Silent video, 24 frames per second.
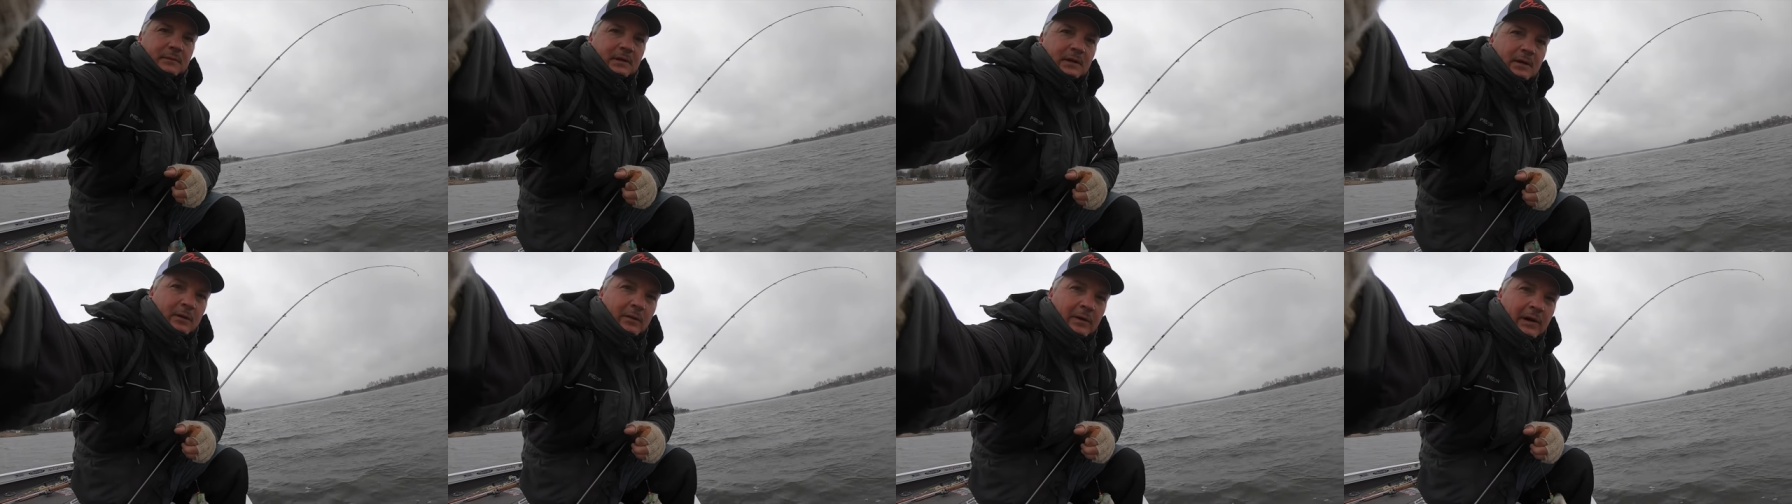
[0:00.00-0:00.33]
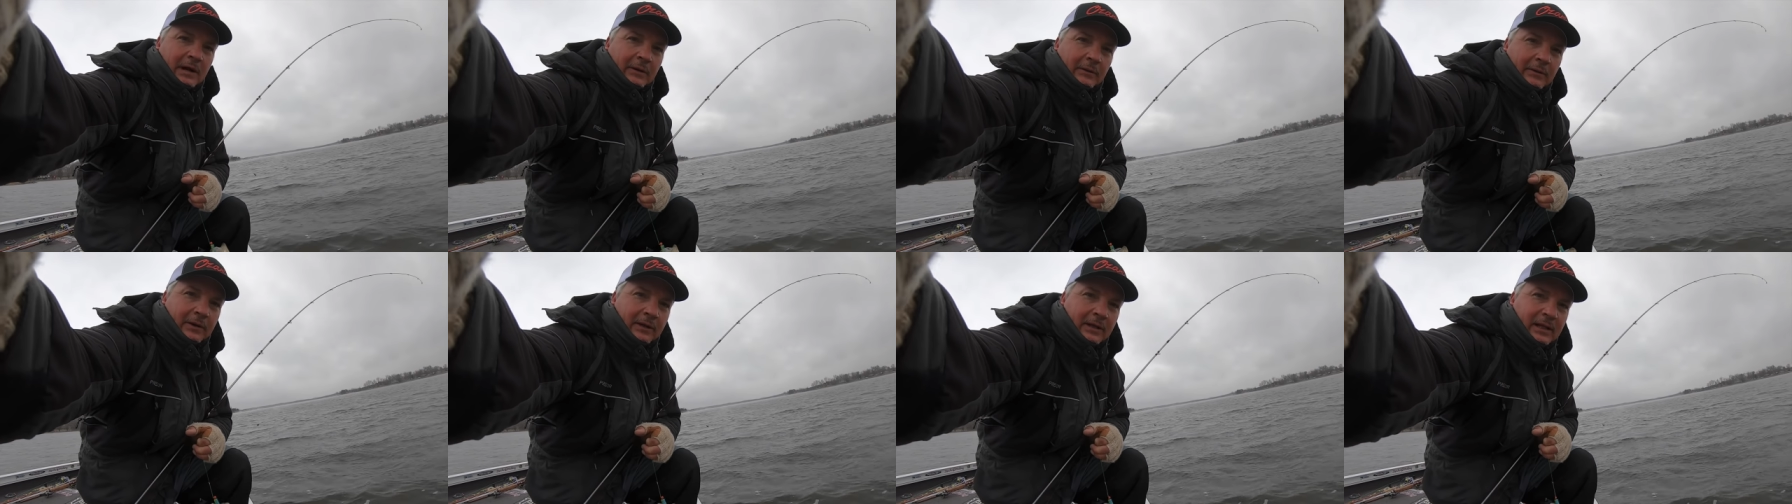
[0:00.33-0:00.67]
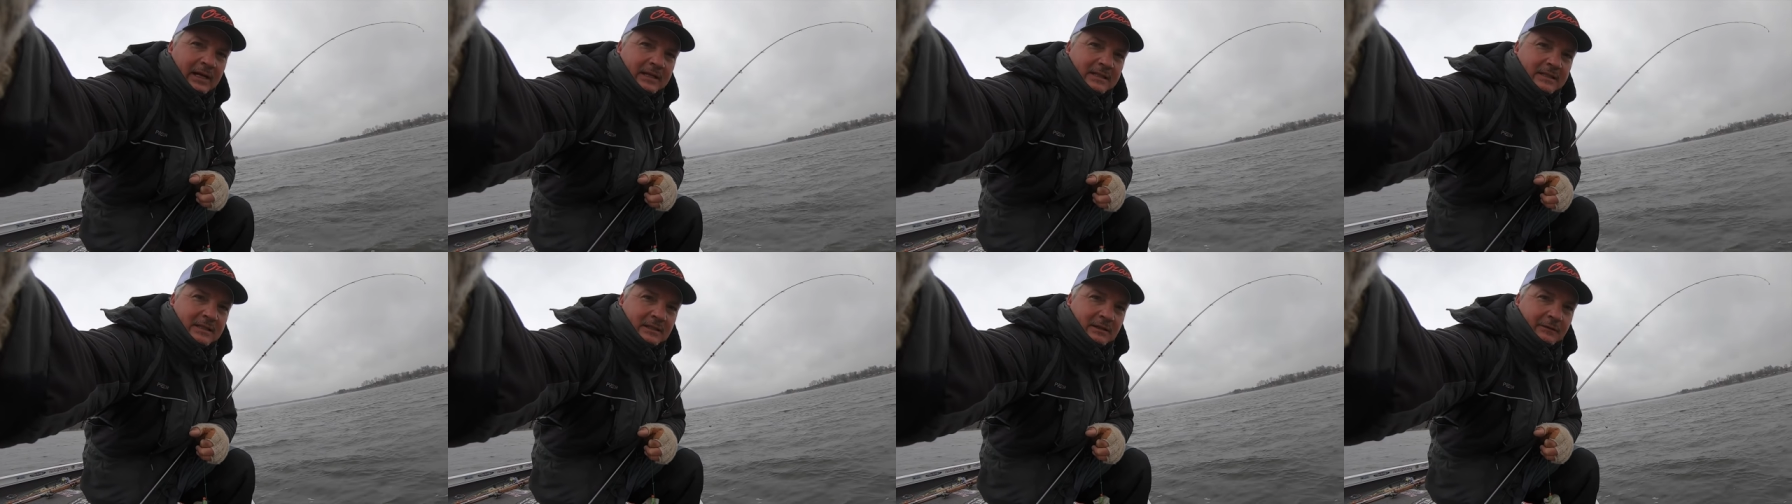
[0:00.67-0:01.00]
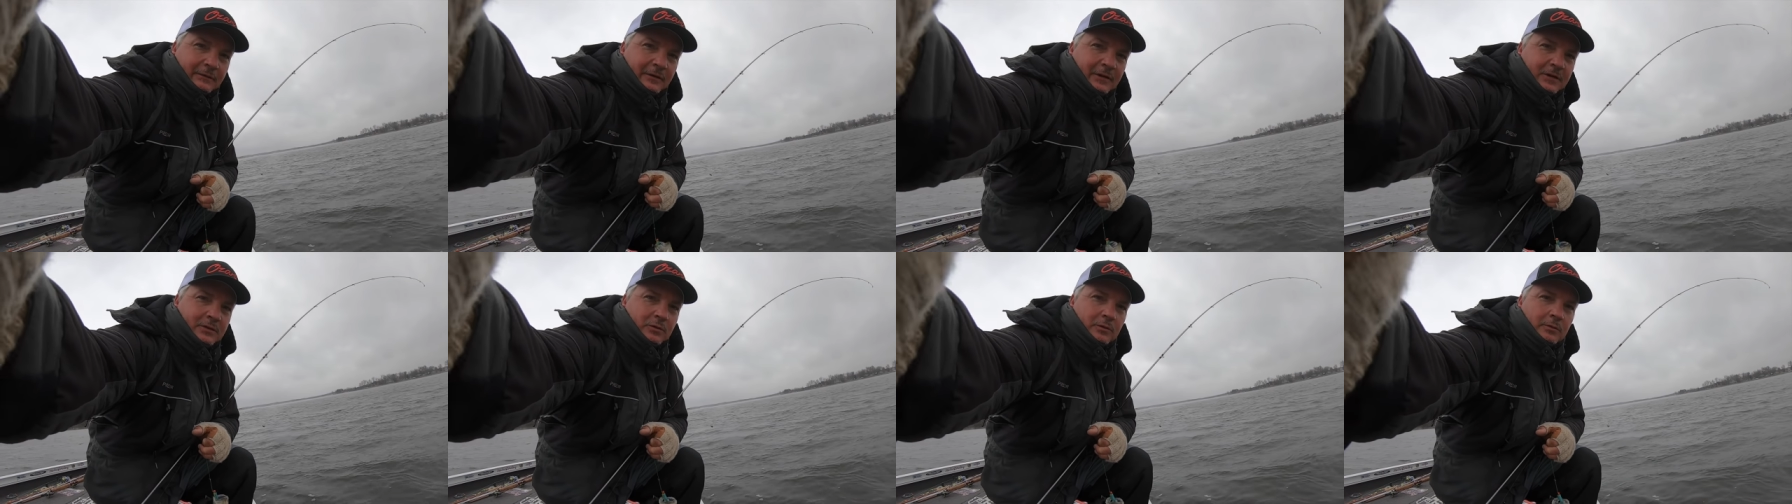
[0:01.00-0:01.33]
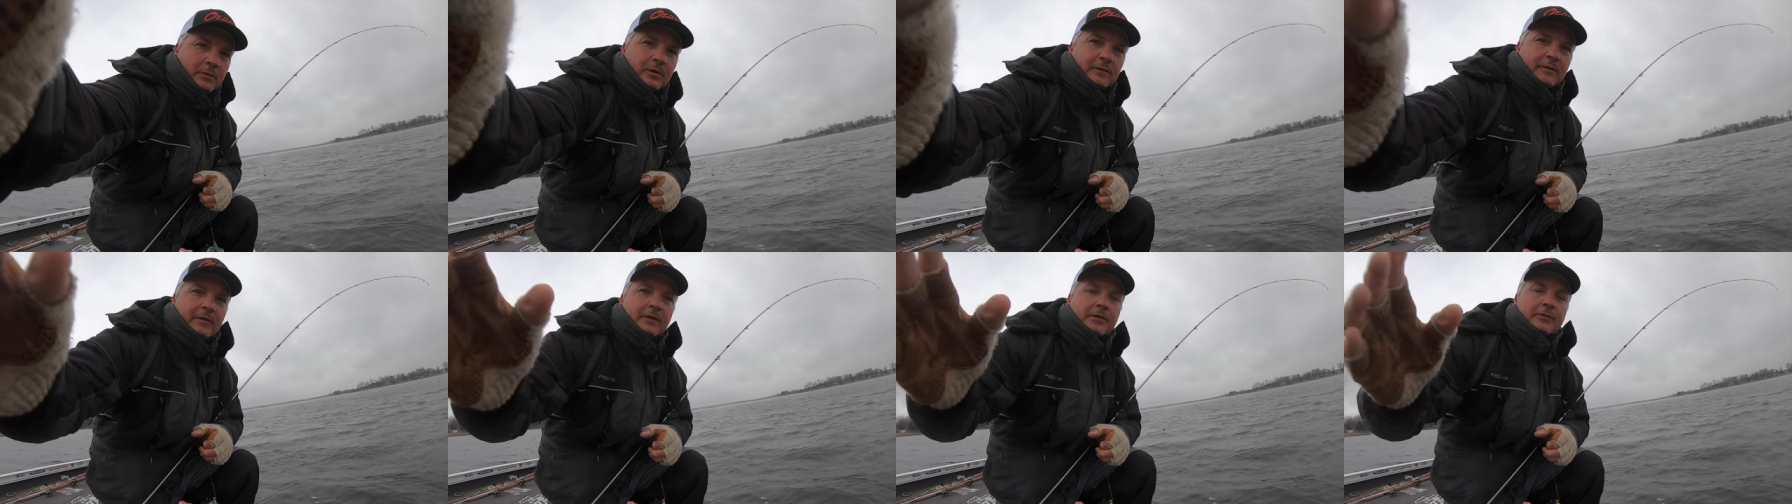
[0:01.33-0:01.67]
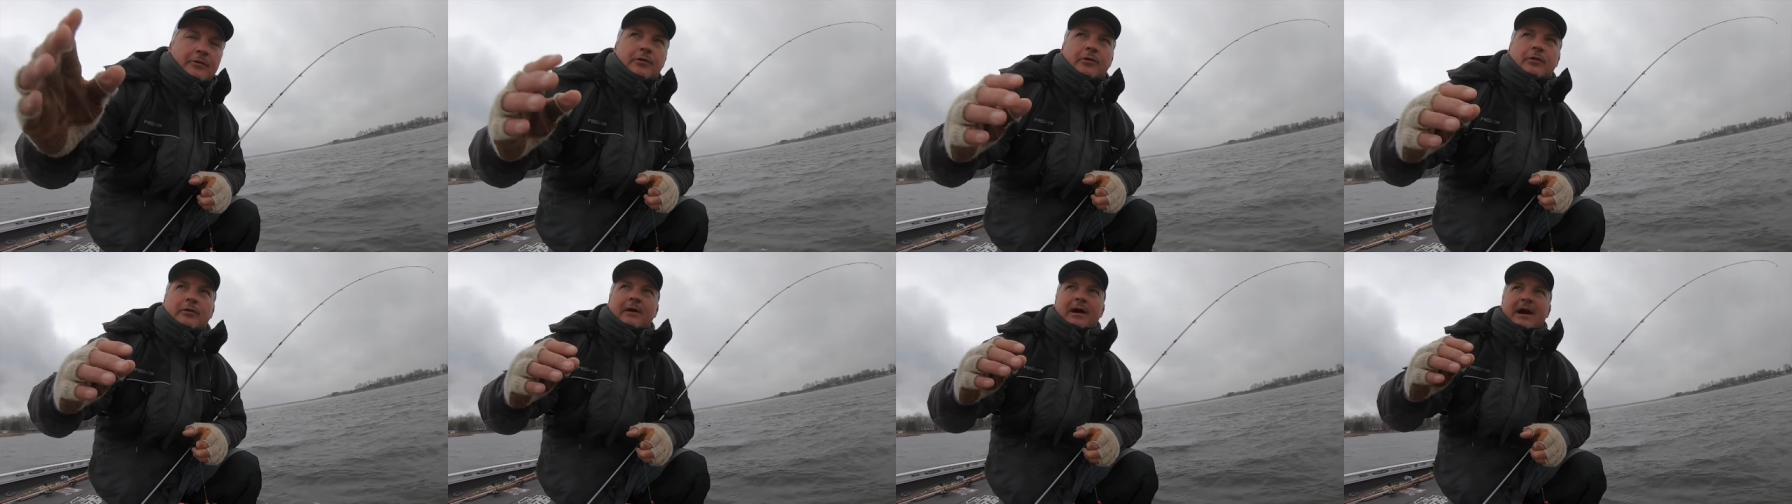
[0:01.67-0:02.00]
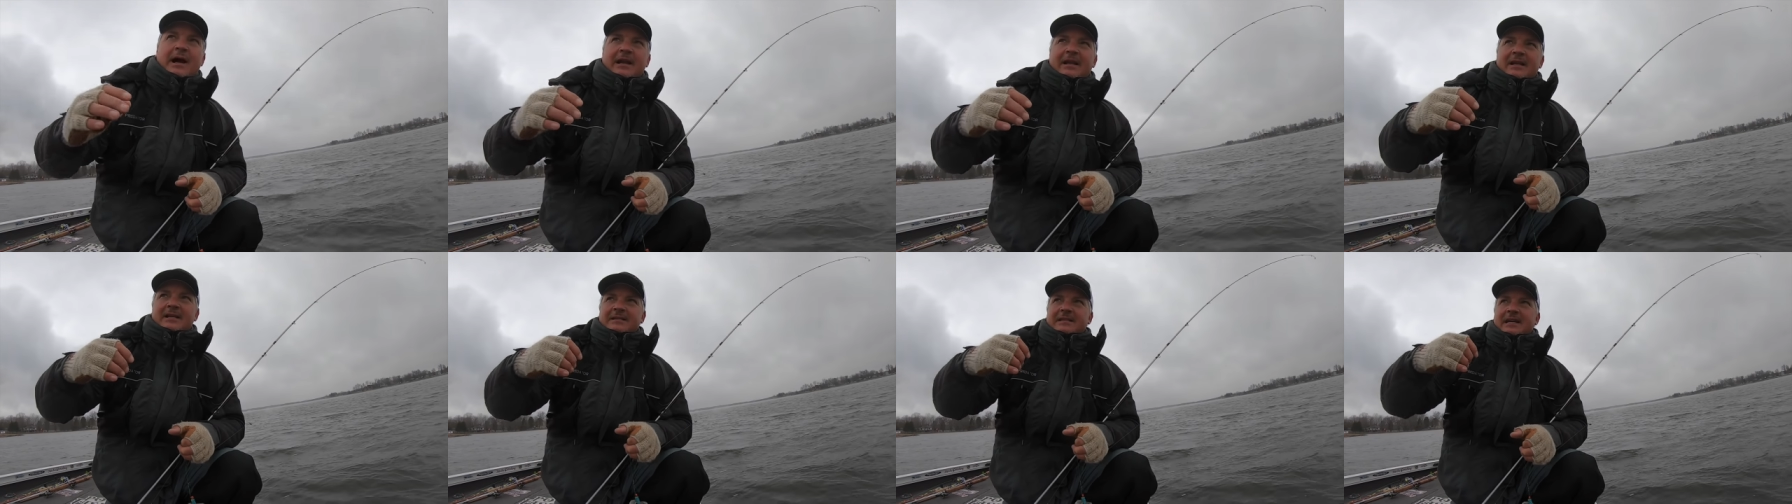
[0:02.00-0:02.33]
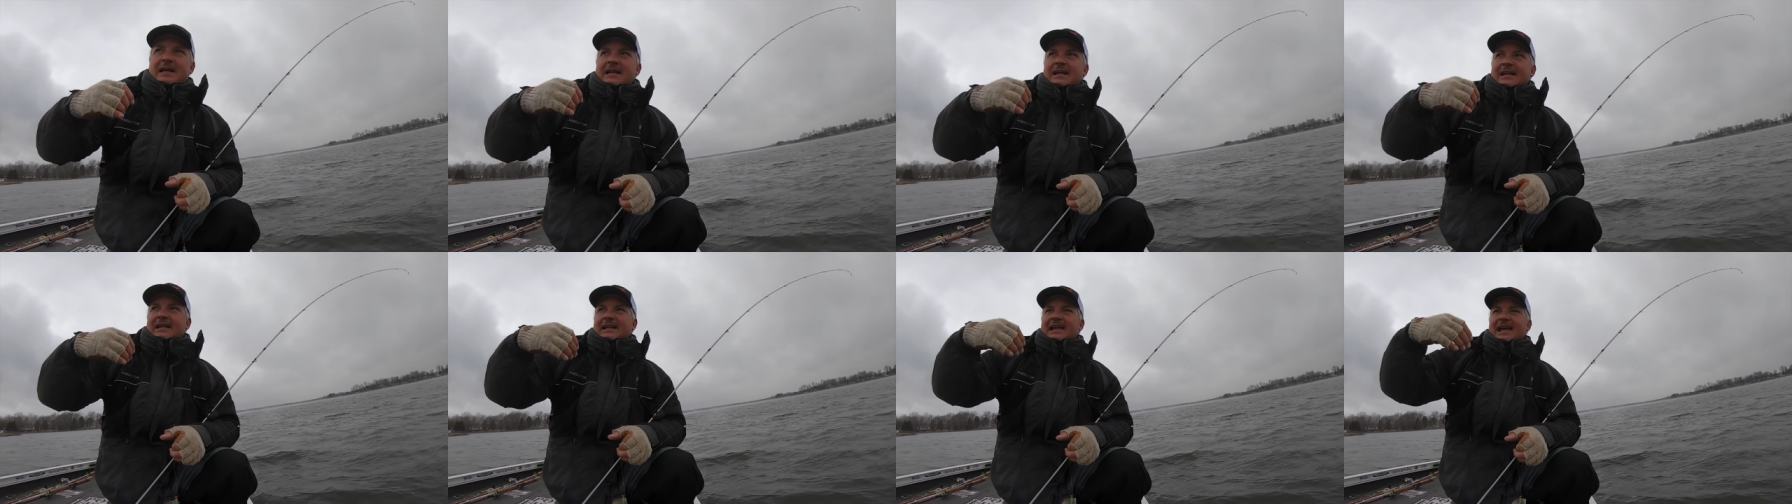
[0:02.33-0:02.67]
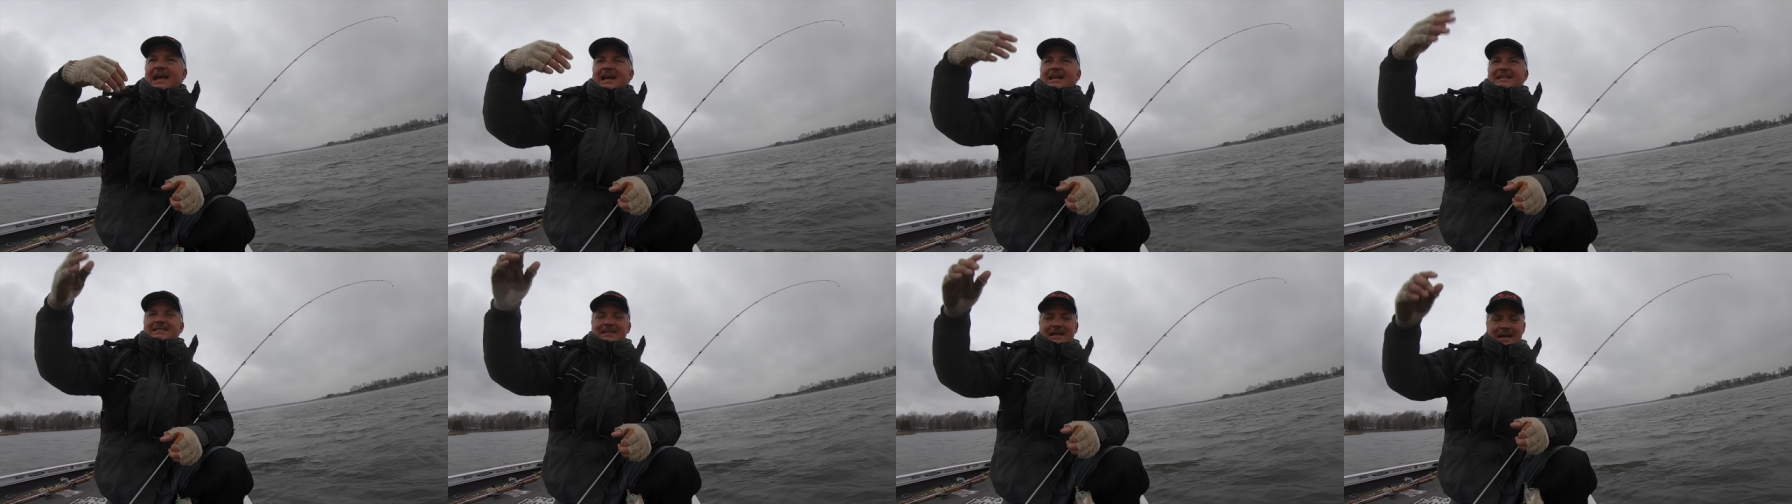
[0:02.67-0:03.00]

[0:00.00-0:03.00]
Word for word: when I realized that the fish were moving through, I decided to cast